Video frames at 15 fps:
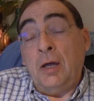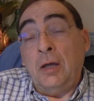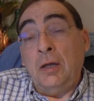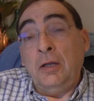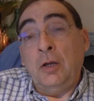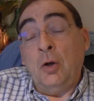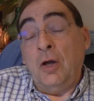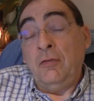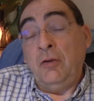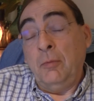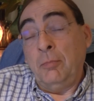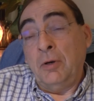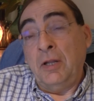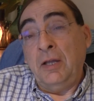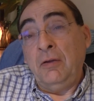you know, if you
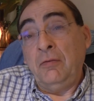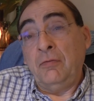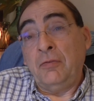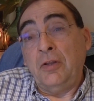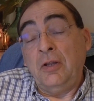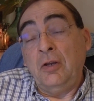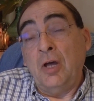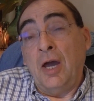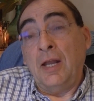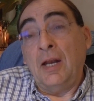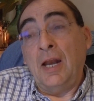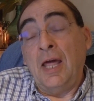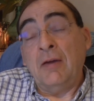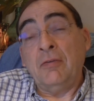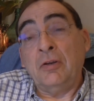believe the
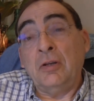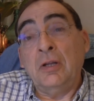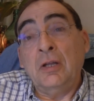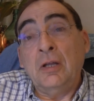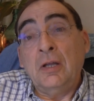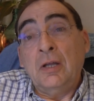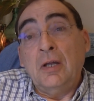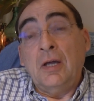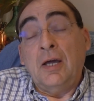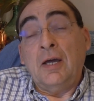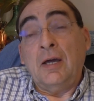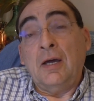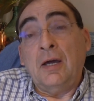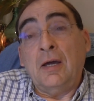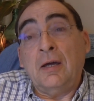9/11
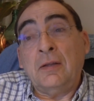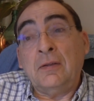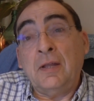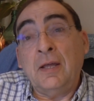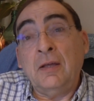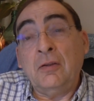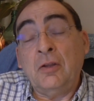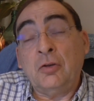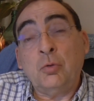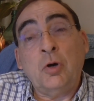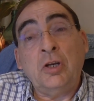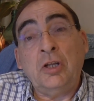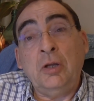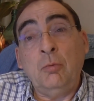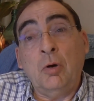thing, the
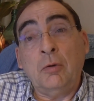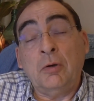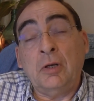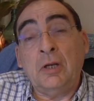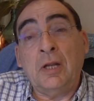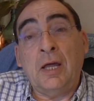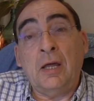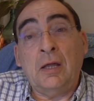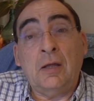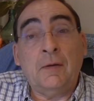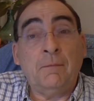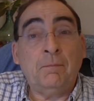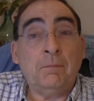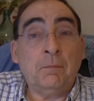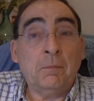
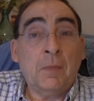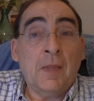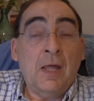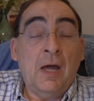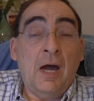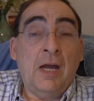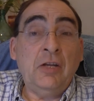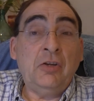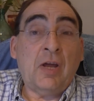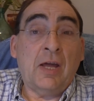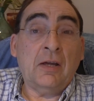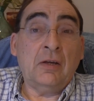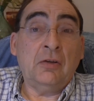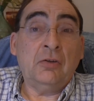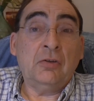21
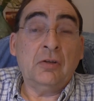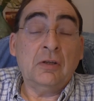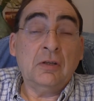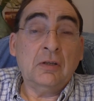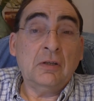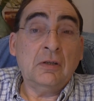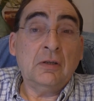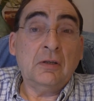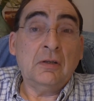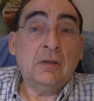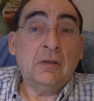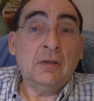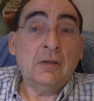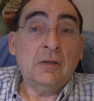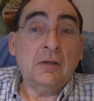hijackers
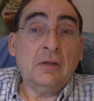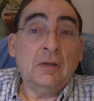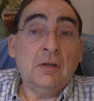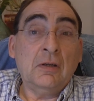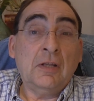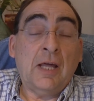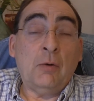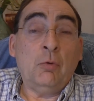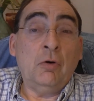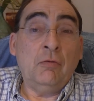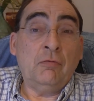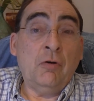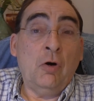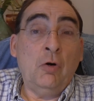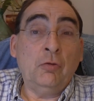that were
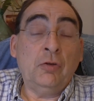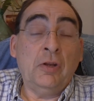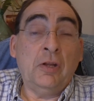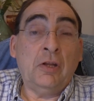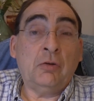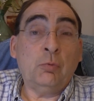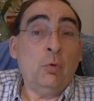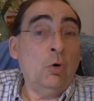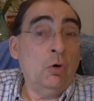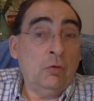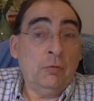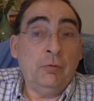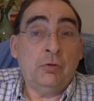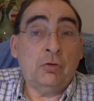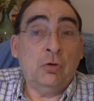involved in this were all
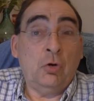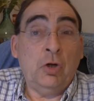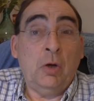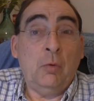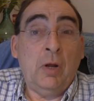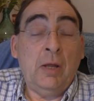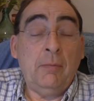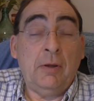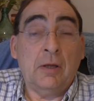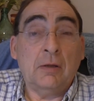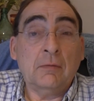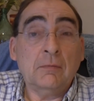from Saudi Arabia.